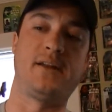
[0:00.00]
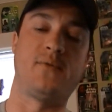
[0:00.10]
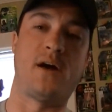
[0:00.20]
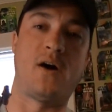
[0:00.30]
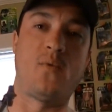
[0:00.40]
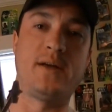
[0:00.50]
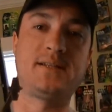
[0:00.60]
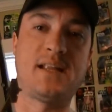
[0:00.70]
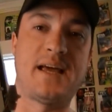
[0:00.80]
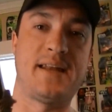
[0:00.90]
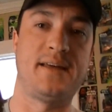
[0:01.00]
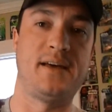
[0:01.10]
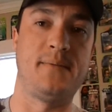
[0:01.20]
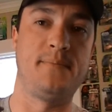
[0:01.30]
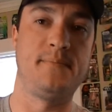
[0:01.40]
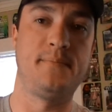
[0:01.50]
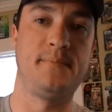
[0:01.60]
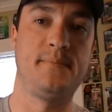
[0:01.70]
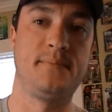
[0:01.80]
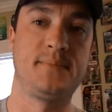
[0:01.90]
you don't always line up
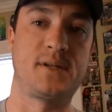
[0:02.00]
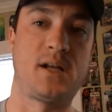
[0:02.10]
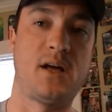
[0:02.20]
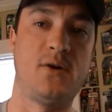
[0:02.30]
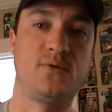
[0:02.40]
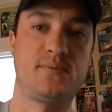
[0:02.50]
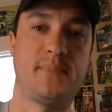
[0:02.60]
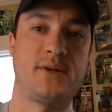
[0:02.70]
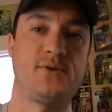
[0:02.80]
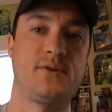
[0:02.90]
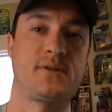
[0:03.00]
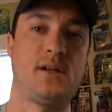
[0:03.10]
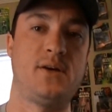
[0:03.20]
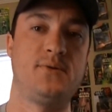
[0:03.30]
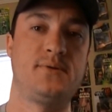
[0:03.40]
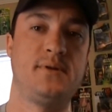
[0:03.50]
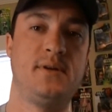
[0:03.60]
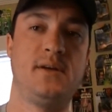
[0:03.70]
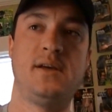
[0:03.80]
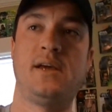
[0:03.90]
to close. Make sure it's closed,
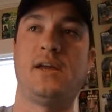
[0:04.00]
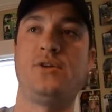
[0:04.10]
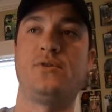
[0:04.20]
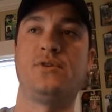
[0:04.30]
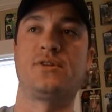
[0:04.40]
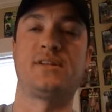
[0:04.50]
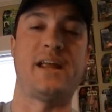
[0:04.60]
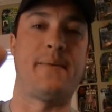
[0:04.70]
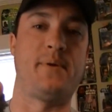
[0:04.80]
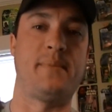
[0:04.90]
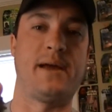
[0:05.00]
and you can just snap it